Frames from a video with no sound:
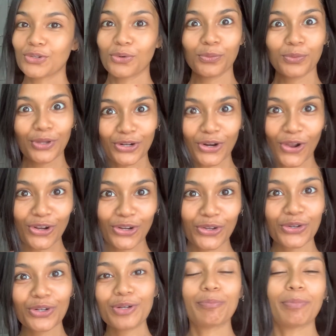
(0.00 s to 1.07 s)
We're all
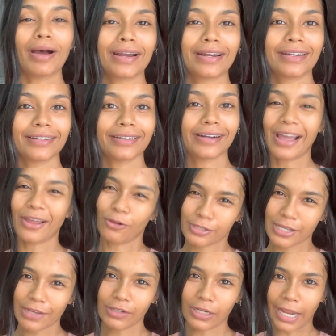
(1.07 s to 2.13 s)
good, but I
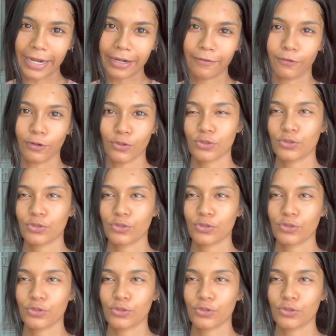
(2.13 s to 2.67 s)
also have a light flow,